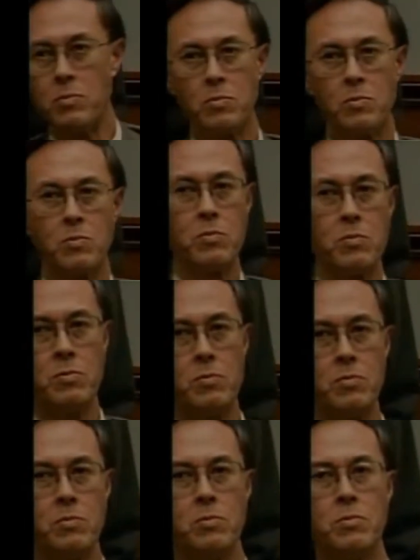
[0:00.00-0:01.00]

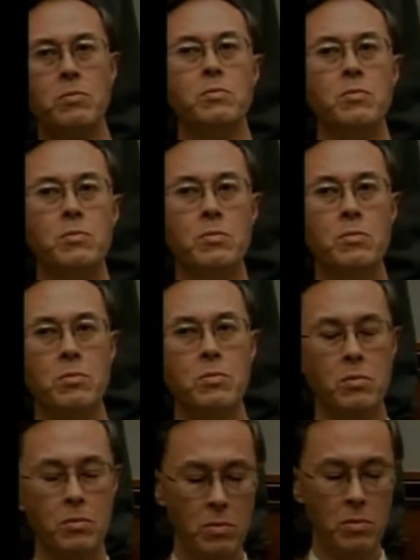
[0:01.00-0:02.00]

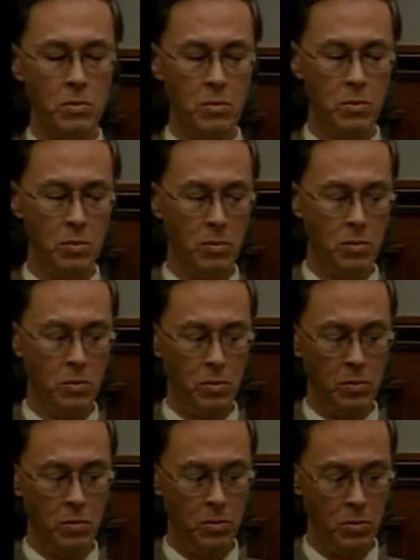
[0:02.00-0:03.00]

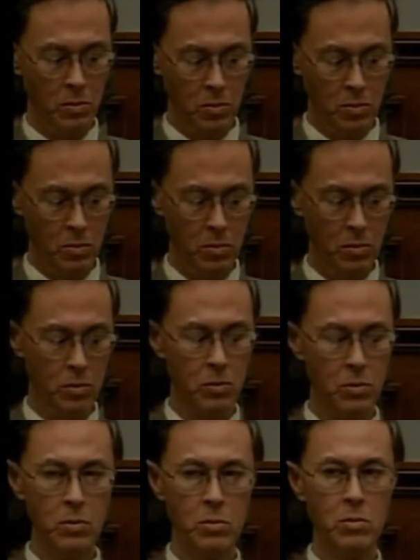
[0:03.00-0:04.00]

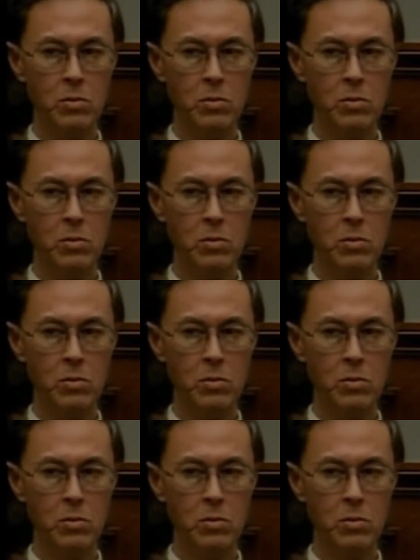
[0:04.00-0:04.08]
(silent)